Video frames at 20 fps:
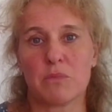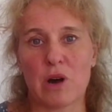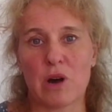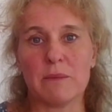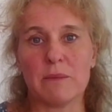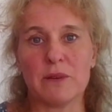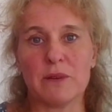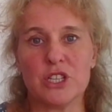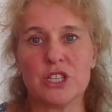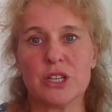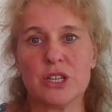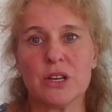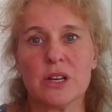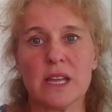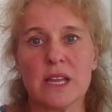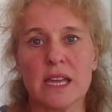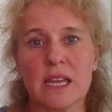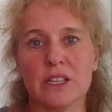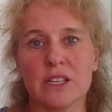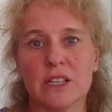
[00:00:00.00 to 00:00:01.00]

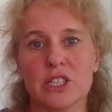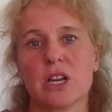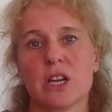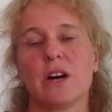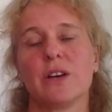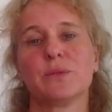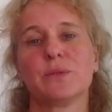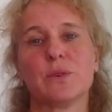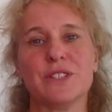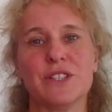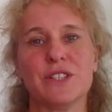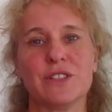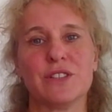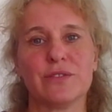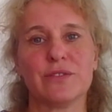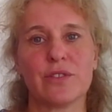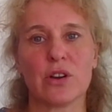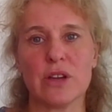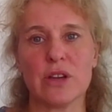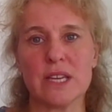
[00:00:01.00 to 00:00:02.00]
prematurely, and Charles wanted to
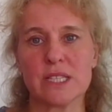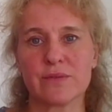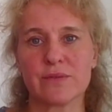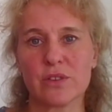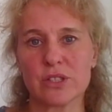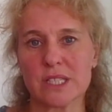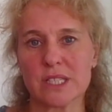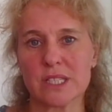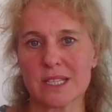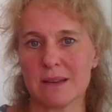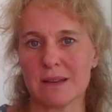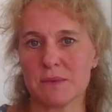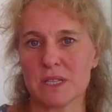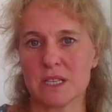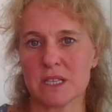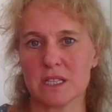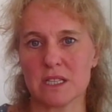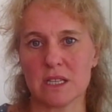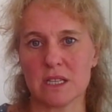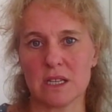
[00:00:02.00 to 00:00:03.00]
follow his footsteps
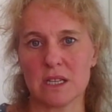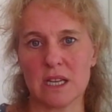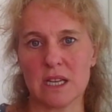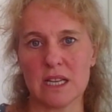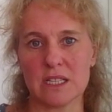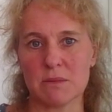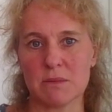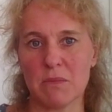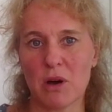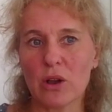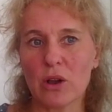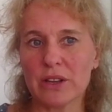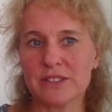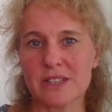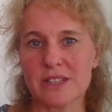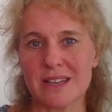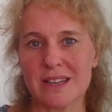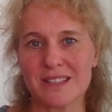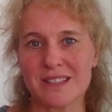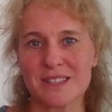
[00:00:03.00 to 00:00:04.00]
into
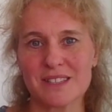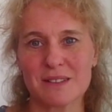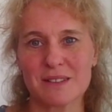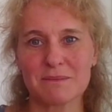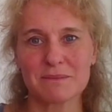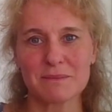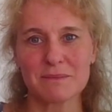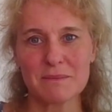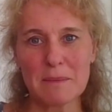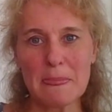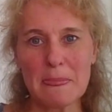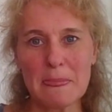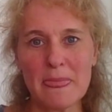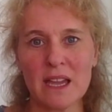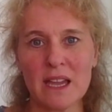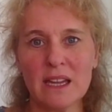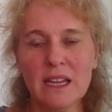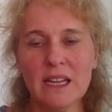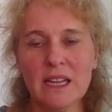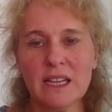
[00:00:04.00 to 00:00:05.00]
politics.
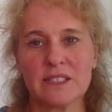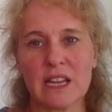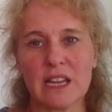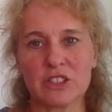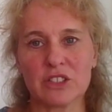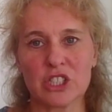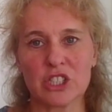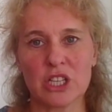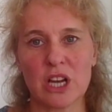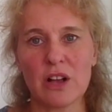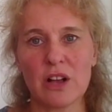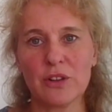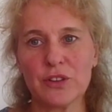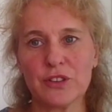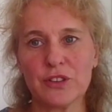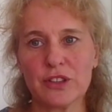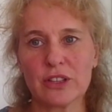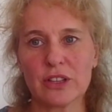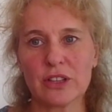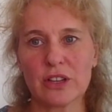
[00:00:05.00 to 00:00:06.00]
Now,
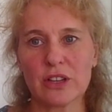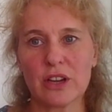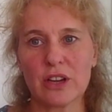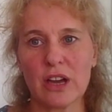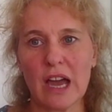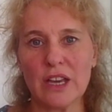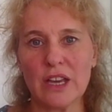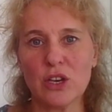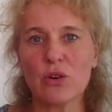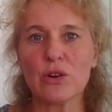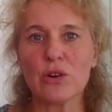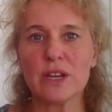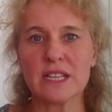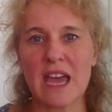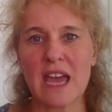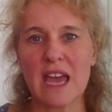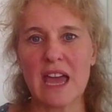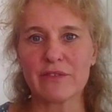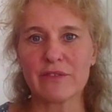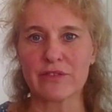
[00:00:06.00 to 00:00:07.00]
Charles
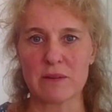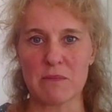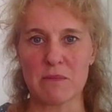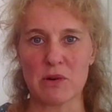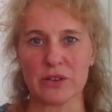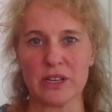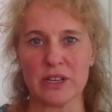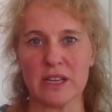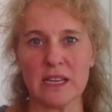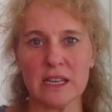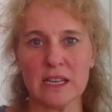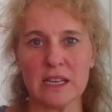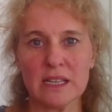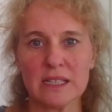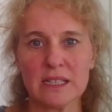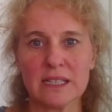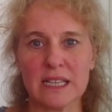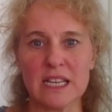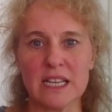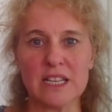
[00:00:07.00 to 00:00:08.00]
annoyed everybody
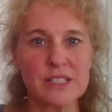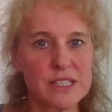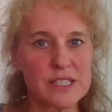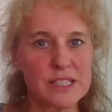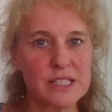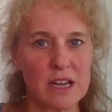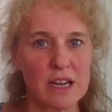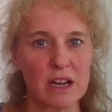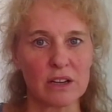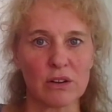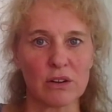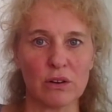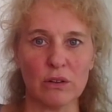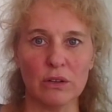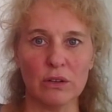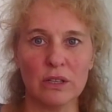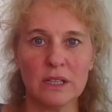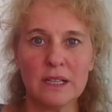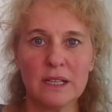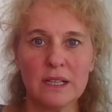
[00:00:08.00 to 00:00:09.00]
in his
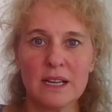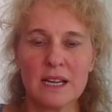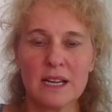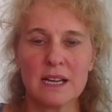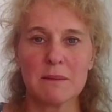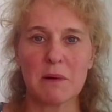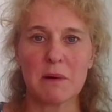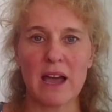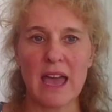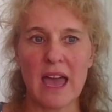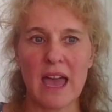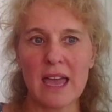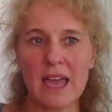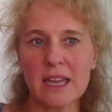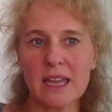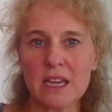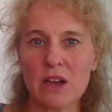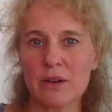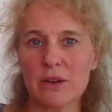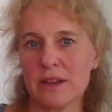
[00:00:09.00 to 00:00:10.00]
circle
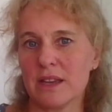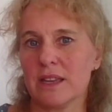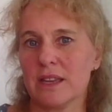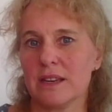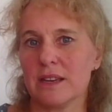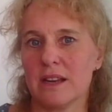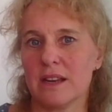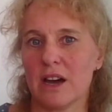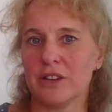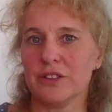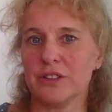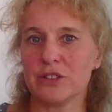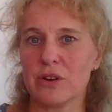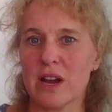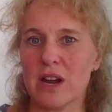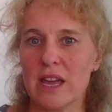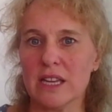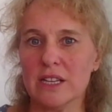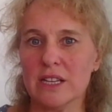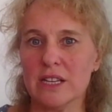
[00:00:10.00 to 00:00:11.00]
by going in
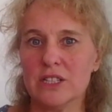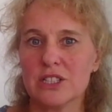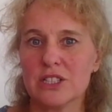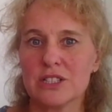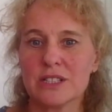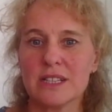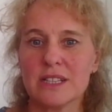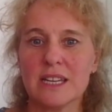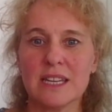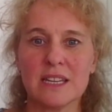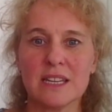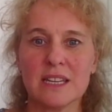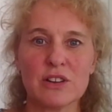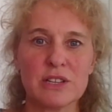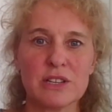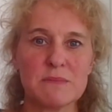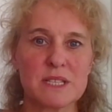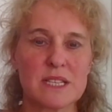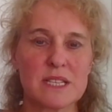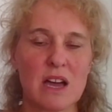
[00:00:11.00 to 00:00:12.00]
underage. He got
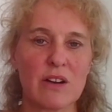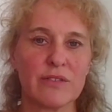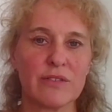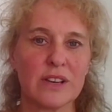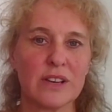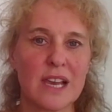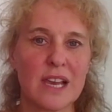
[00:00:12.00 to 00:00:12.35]
himself